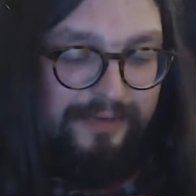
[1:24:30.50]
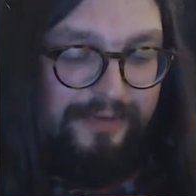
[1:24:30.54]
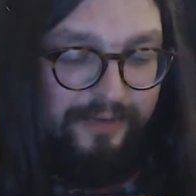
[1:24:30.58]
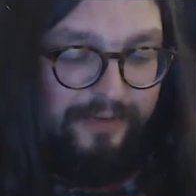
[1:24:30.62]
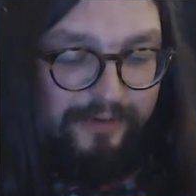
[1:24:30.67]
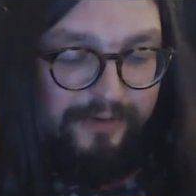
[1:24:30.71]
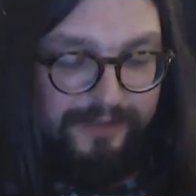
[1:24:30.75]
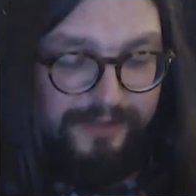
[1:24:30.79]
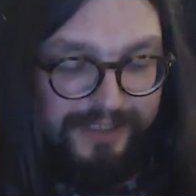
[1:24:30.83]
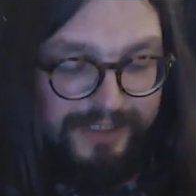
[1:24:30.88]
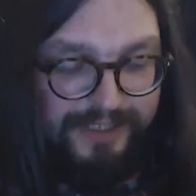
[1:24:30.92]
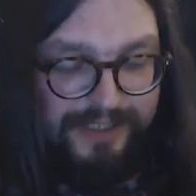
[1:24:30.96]

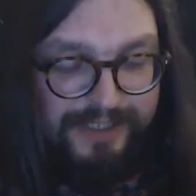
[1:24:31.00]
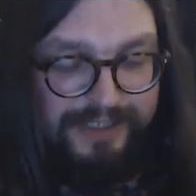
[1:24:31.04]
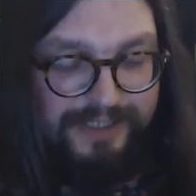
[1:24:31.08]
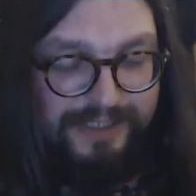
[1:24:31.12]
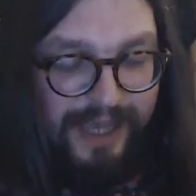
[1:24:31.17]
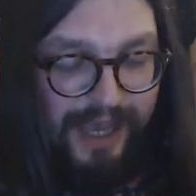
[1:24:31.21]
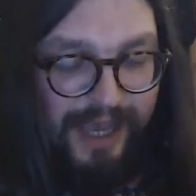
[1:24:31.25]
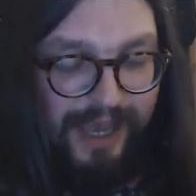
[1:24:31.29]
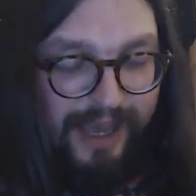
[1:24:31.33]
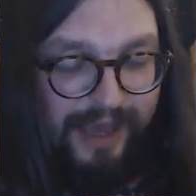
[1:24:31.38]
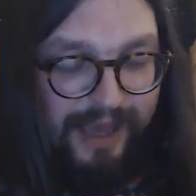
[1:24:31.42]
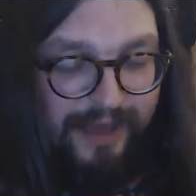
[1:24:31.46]
boosts
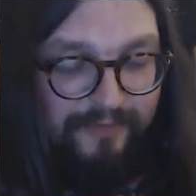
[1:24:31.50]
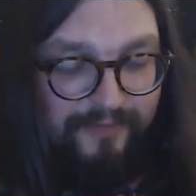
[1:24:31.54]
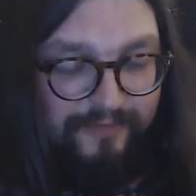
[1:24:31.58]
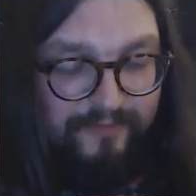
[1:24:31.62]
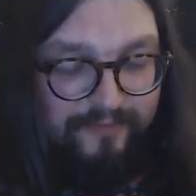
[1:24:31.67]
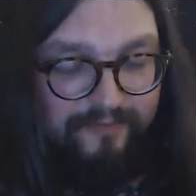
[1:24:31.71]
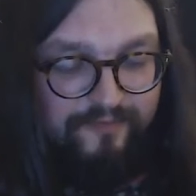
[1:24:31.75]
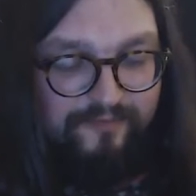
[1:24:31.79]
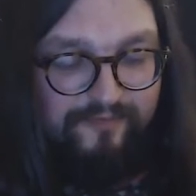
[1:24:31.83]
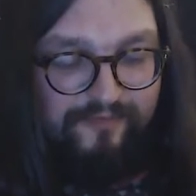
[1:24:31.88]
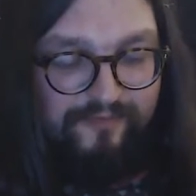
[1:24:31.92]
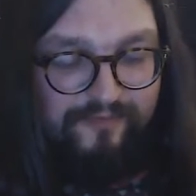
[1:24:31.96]

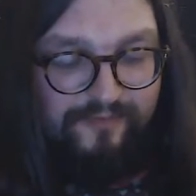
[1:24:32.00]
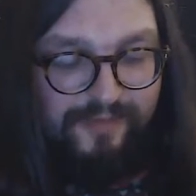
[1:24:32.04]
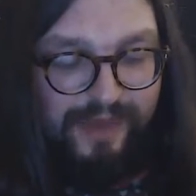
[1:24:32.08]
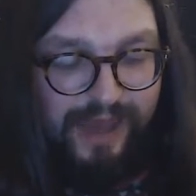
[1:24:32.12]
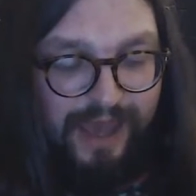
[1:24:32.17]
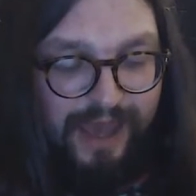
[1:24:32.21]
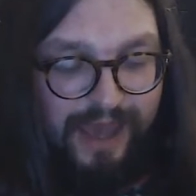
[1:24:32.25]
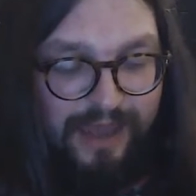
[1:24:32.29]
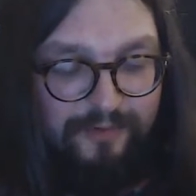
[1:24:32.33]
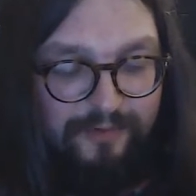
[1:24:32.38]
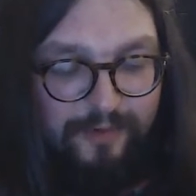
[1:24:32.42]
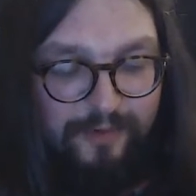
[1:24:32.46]

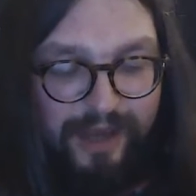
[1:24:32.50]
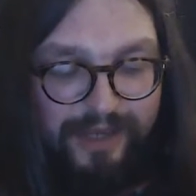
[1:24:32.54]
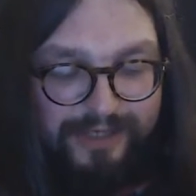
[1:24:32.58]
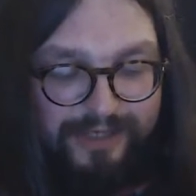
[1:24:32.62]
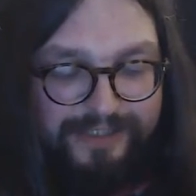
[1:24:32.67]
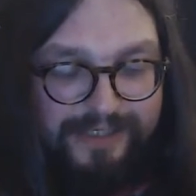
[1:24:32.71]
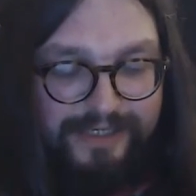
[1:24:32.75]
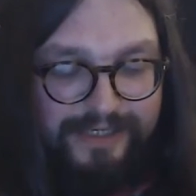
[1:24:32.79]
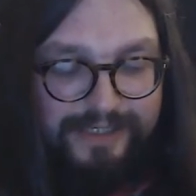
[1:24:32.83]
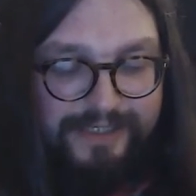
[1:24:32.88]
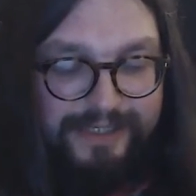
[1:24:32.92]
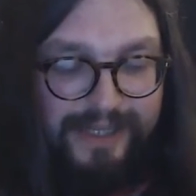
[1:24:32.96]

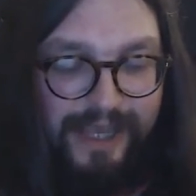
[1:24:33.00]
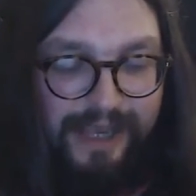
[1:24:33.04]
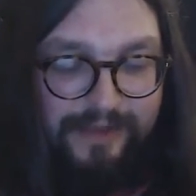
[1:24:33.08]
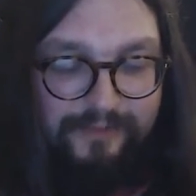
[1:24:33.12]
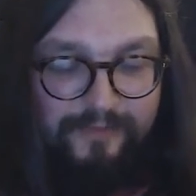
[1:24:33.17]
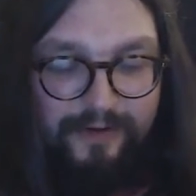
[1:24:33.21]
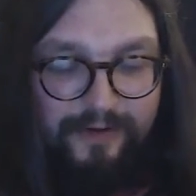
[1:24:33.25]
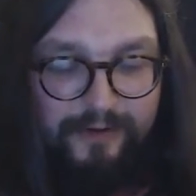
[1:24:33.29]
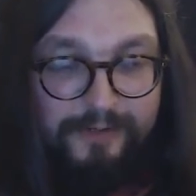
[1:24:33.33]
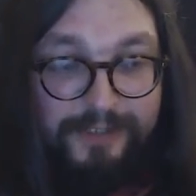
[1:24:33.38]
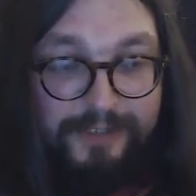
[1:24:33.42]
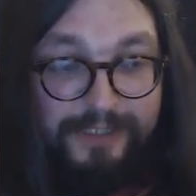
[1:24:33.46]
Rex's like
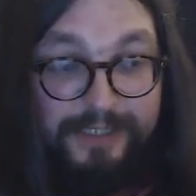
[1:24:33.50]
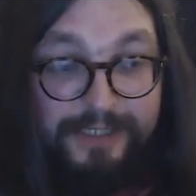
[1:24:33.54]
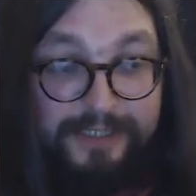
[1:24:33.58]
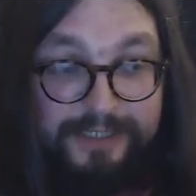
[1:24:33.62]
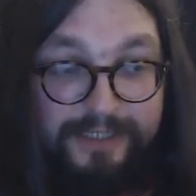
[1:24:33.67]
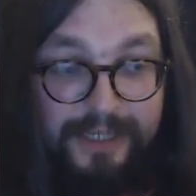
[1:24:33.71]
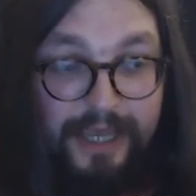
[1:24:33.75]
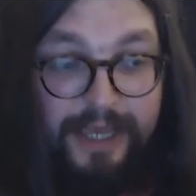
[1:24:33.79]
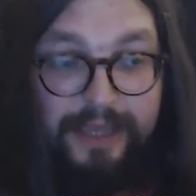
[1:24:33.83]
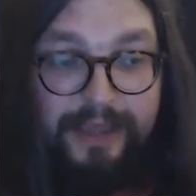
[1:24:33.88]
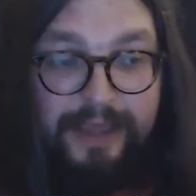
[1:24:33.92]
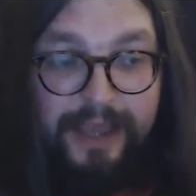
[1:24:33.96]
boosters
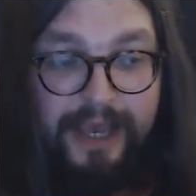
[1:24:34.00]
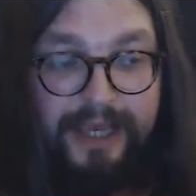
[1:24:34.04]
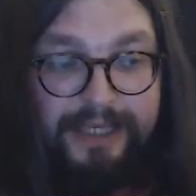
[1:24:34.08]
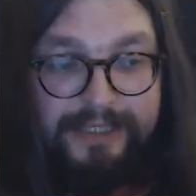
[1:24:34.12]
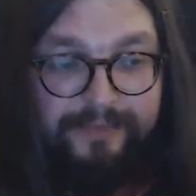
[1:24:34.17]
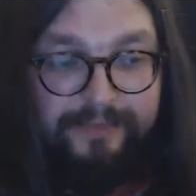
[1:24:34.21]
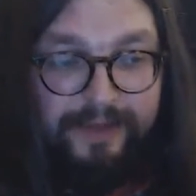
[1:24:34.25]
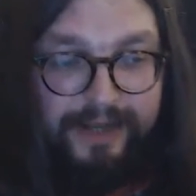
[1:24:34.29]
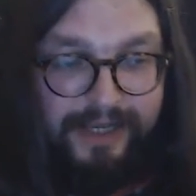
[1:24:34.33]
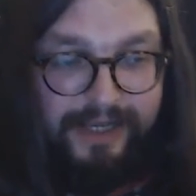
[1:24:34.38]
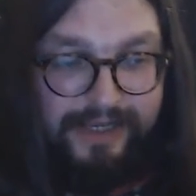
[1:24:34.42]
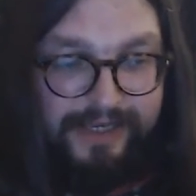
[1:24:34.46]
at the last
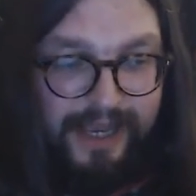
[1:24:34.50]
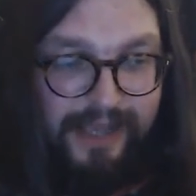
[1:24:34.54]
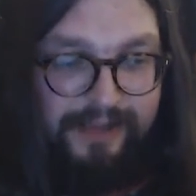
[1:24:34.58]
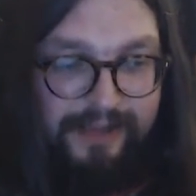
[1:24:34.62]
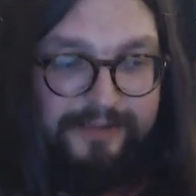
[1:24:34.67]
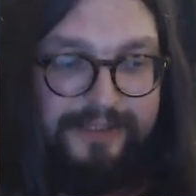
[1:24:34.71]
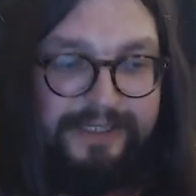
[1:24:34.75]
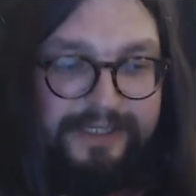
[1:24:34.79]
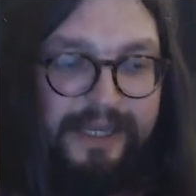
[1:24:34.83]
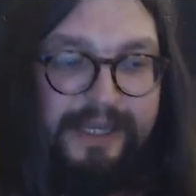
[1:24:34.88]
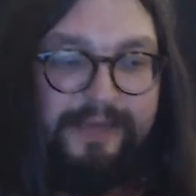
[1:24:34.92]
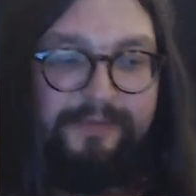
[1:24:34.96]
minute to kind of
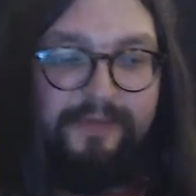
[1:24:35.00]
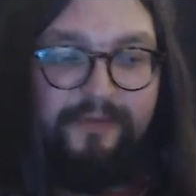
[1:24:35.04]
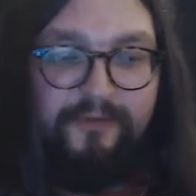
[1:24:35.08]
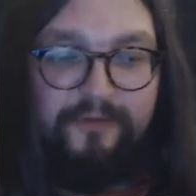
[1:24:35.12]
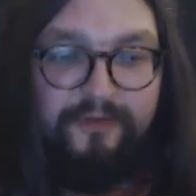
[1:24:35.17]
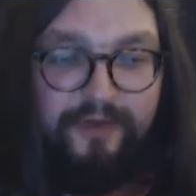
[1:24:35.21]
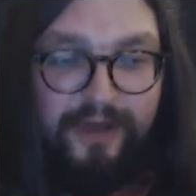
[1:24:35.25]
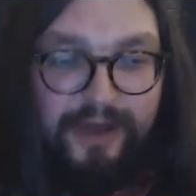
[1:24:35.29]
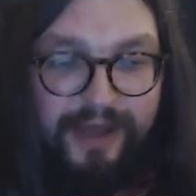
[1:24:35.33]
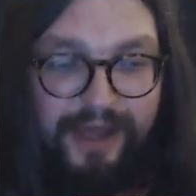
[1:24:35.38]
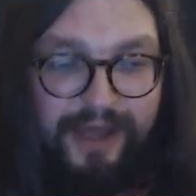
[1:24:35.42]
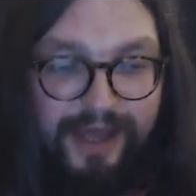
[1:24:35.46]
send him in
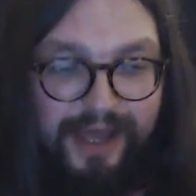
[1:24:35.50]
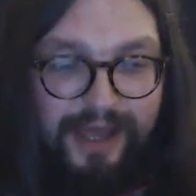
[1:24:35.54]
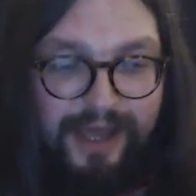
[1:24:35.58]
for